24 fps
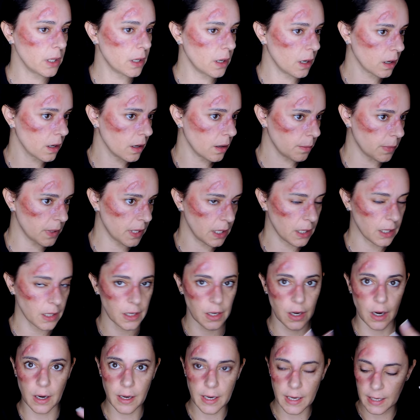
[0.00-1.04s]
gonna be
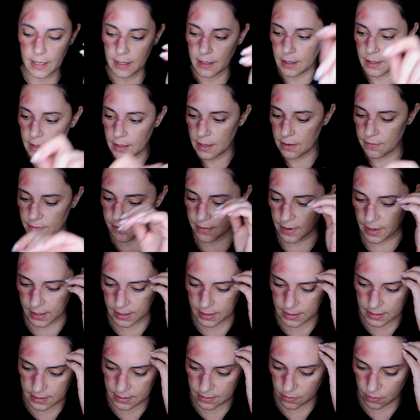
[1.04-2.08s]
cutting the
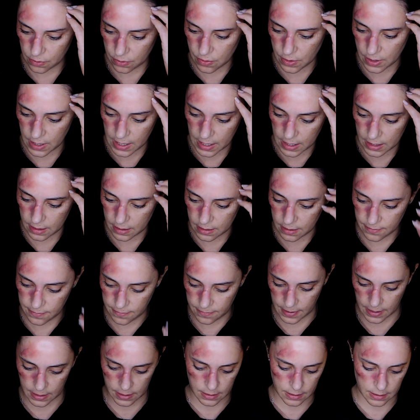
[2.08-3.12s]
effect, so creating the
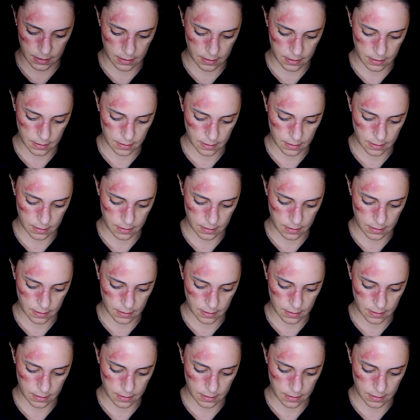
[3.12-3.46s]
effect.